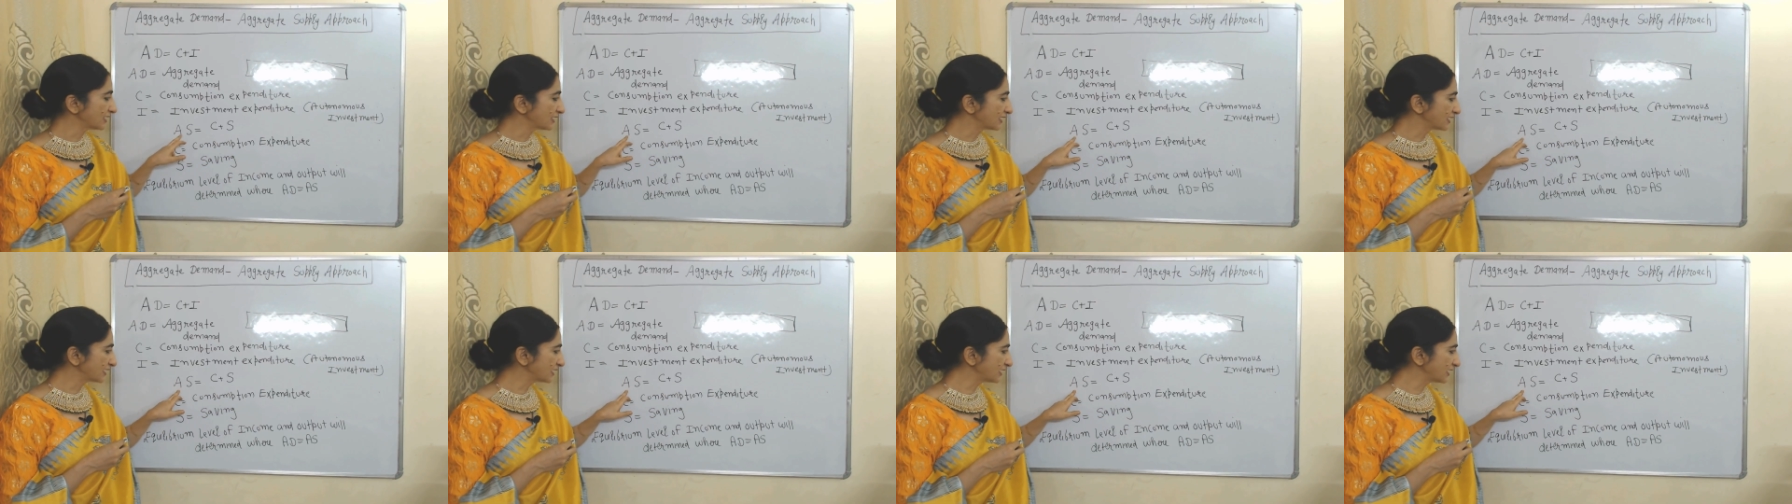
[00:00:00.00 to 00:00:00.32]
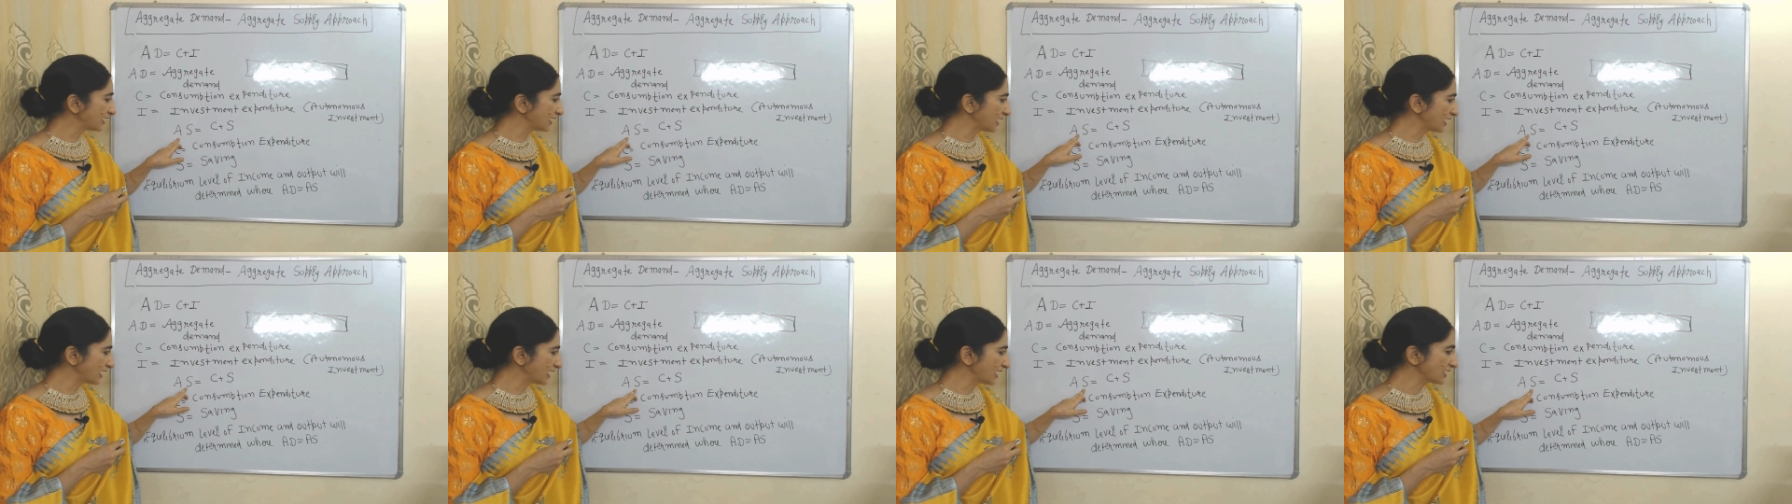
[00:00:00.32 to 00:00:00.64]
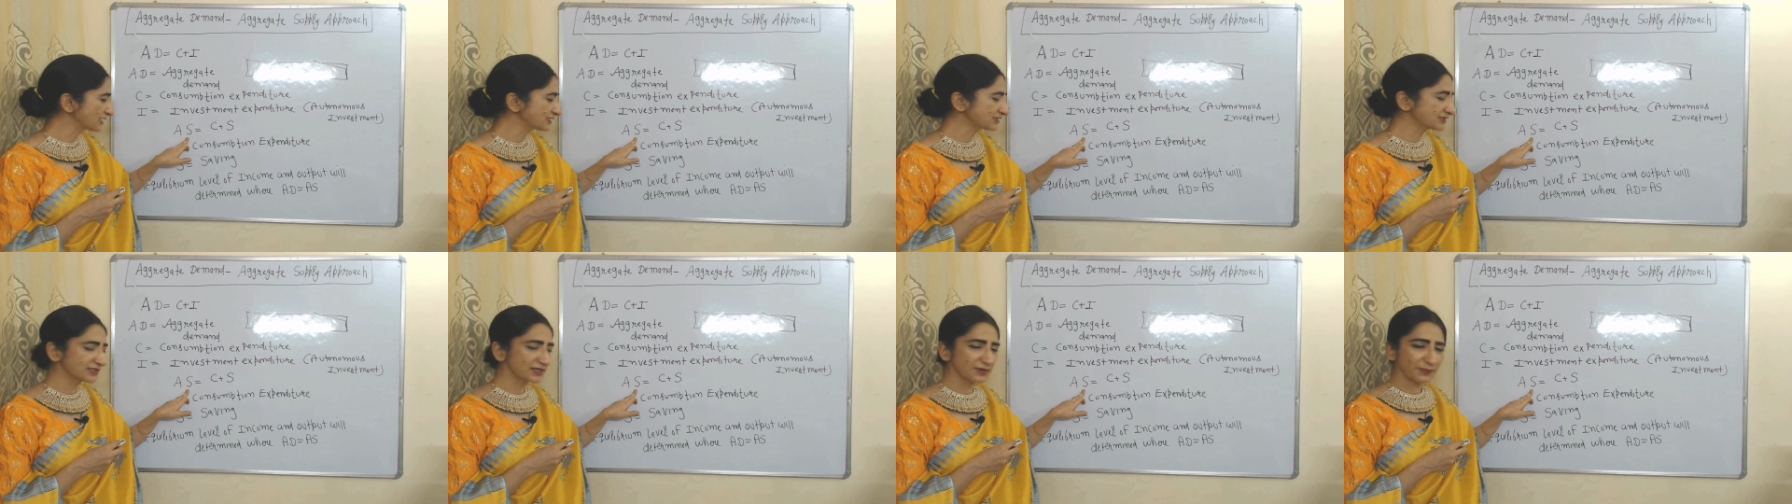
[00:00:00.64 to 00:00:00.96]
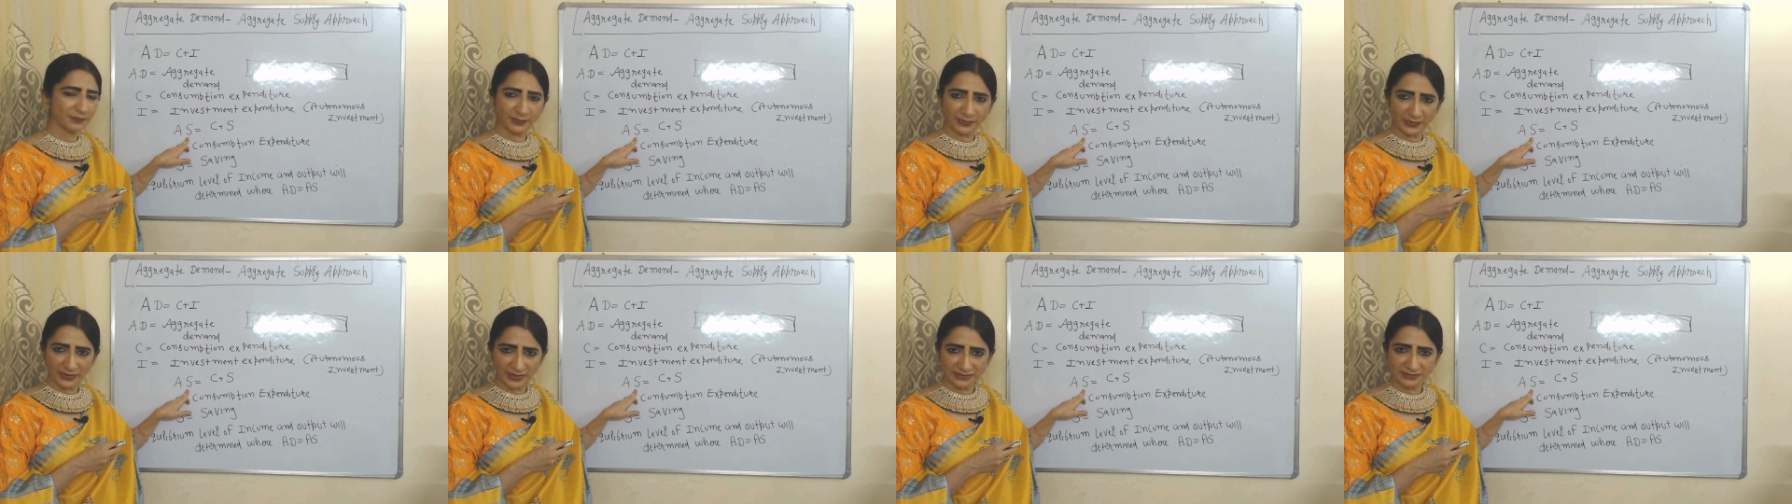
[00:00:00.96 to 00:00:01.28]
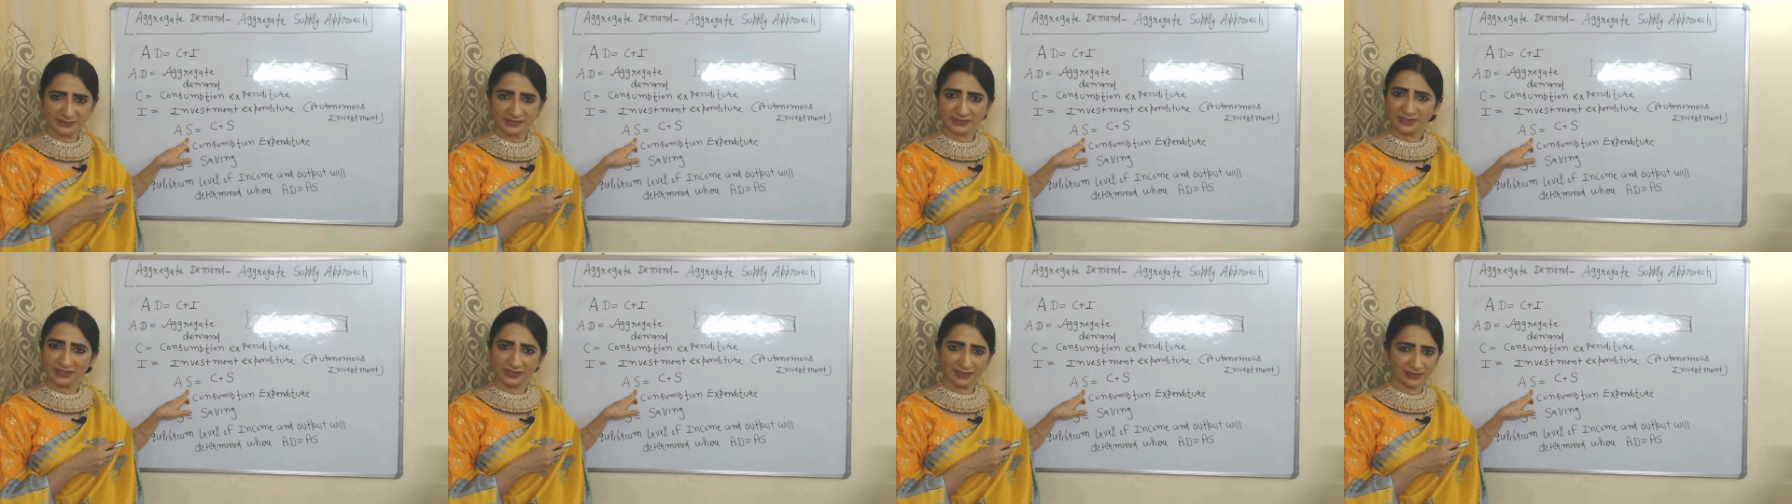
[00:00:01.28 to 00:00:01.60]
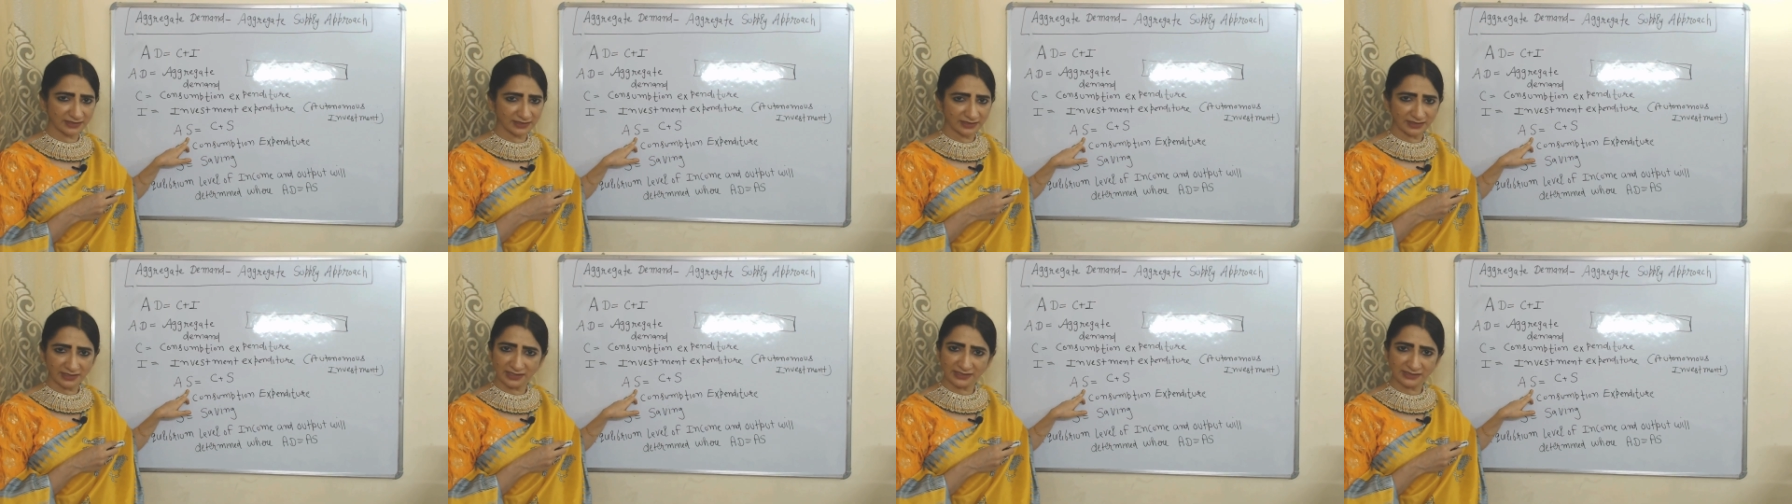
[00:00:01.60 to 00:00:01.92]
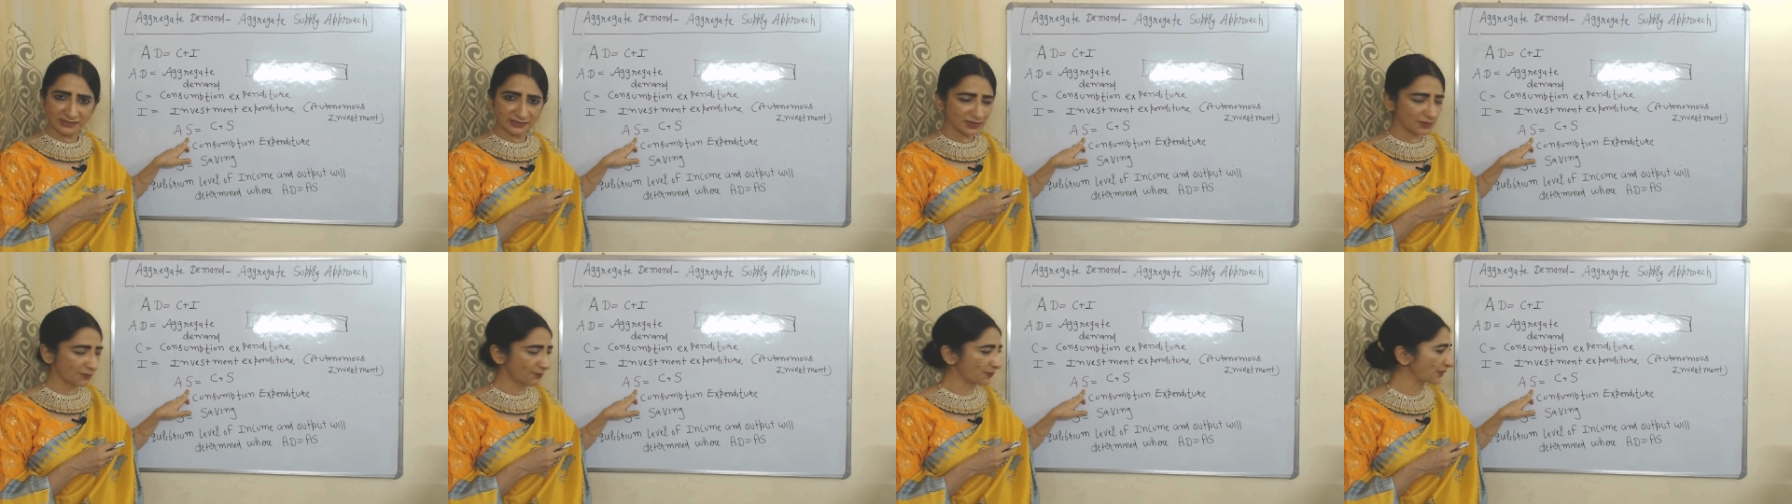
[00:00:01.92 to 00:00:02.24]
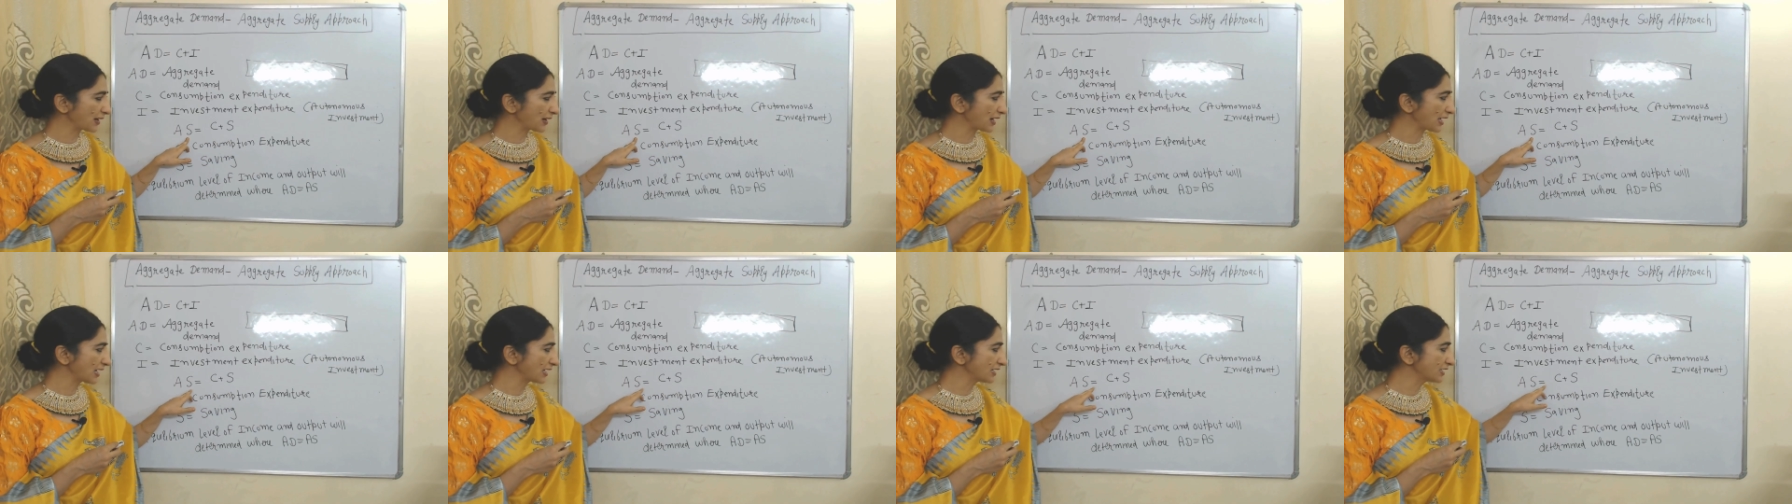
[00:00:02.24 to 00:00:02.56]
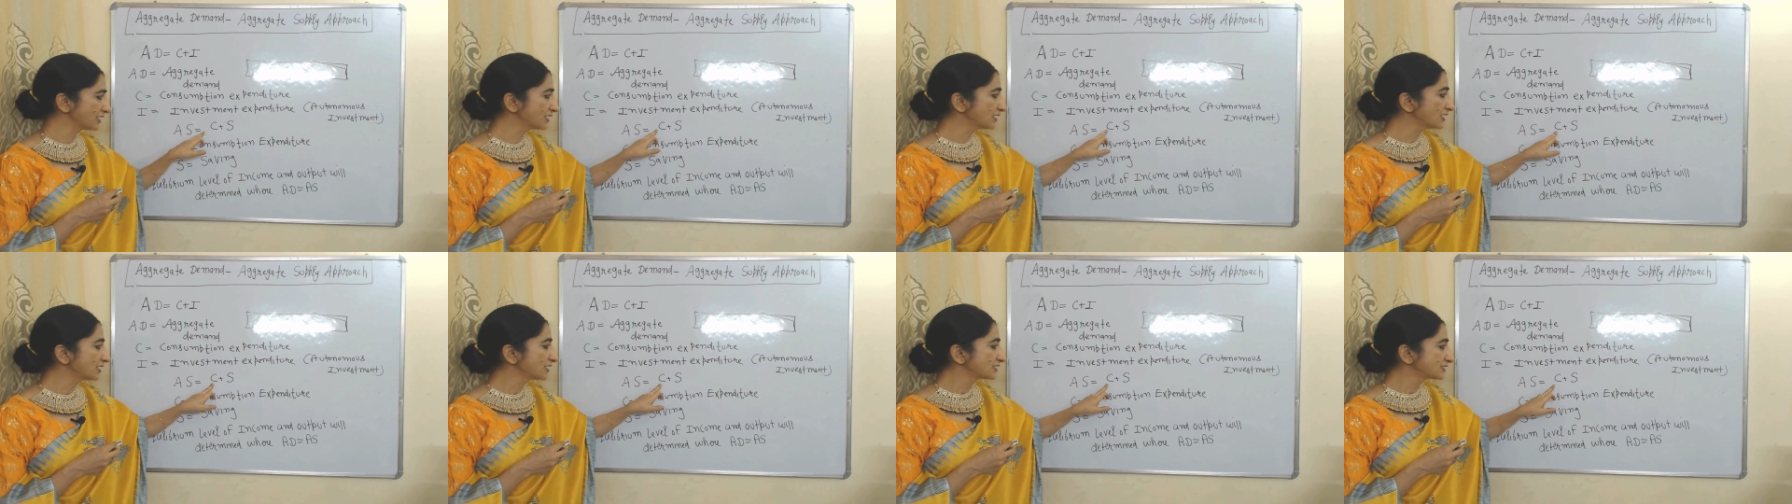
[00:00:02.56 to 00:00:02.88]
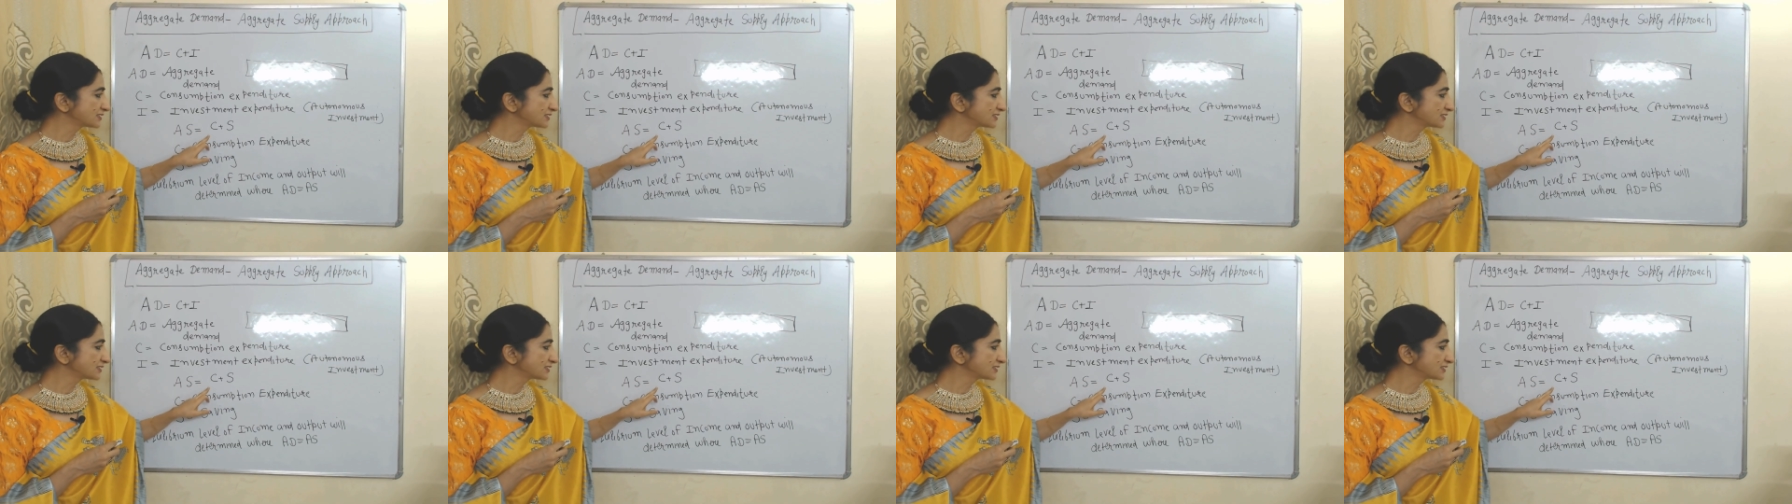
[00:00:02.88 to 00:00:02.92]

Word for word: Here AS represent aggregate supply,